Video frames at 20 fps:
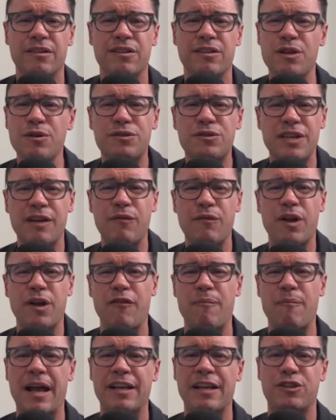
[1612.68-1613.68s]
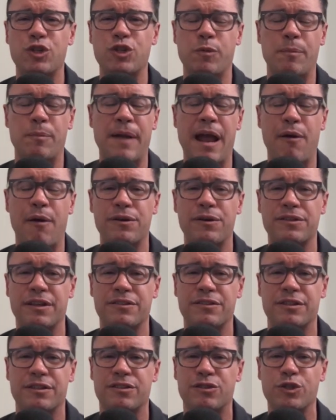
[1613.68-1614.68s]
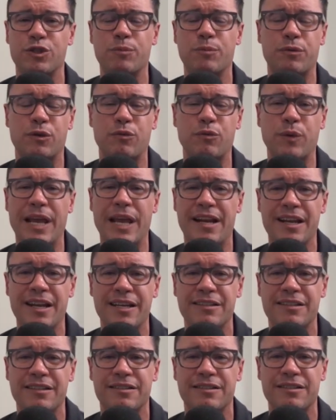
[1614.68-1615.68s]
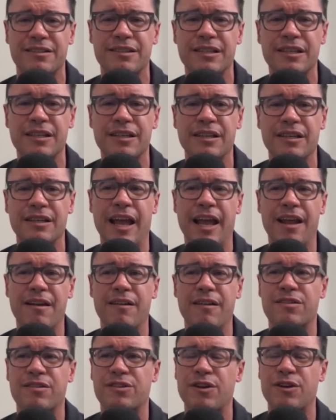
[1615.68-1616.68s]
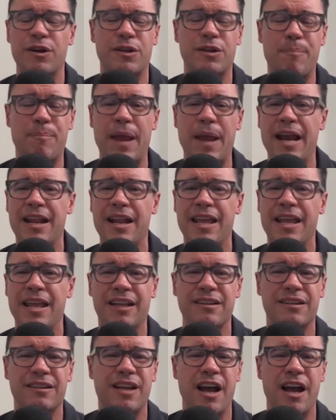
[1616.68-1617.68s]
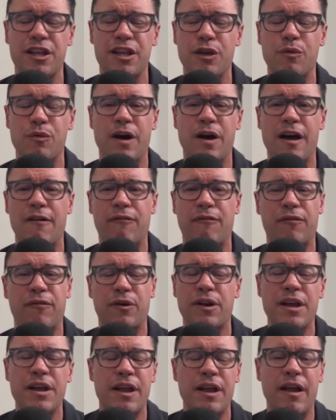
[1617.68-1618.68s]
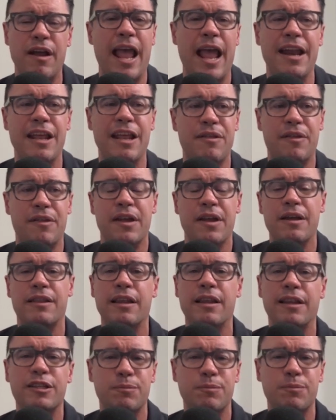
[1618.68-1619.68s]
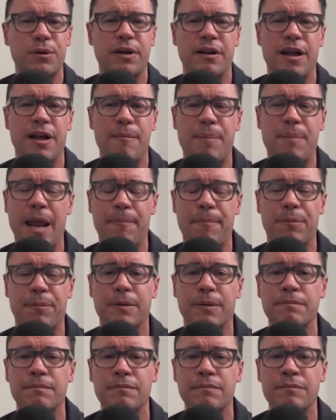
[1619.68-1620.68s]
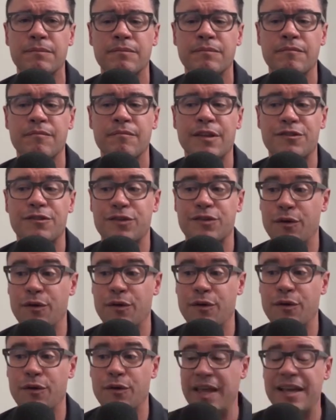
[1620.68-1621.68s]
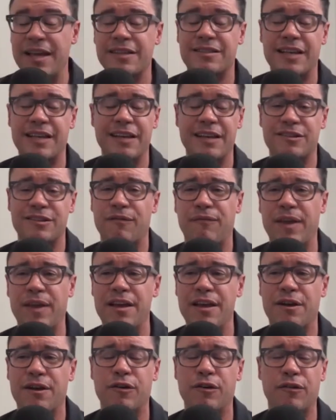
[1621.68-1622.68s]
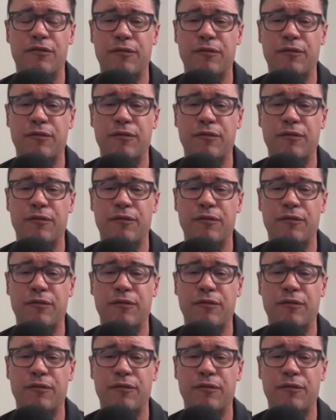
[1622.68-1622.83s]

using one of my superpowers as a super weakness and start debating and cutting you off or any of the, then let's put it on paper. So, this as a vehicle